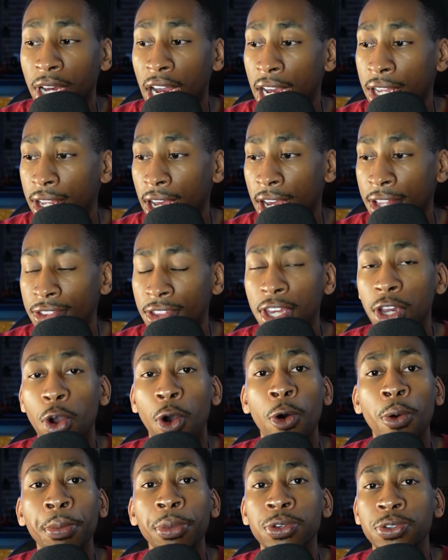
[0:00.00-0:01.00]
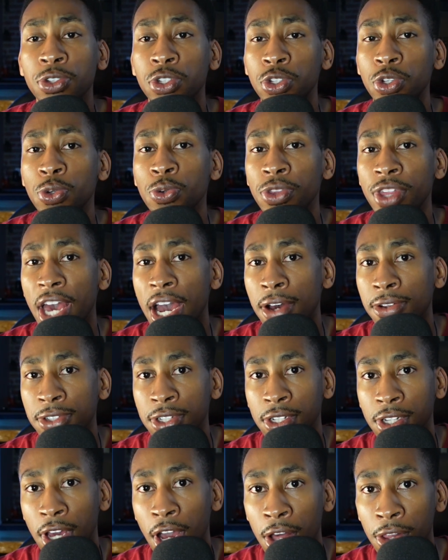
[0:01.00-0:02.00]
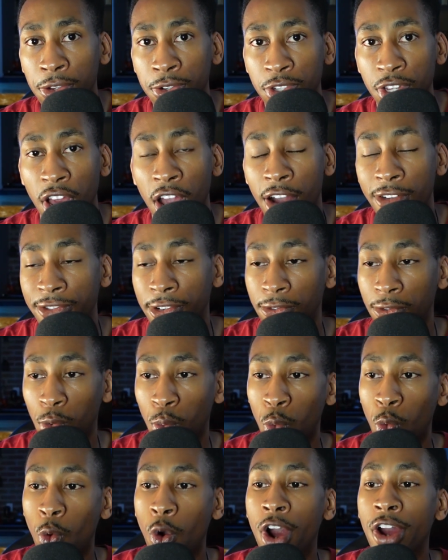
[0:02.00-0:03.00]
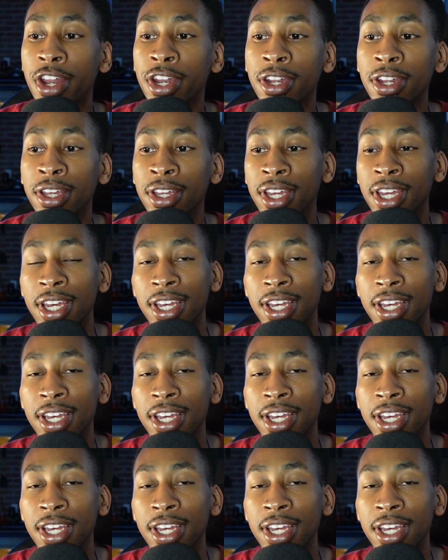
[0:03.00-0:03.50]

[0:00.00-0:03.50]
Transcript: I think, almost $2,000 off of one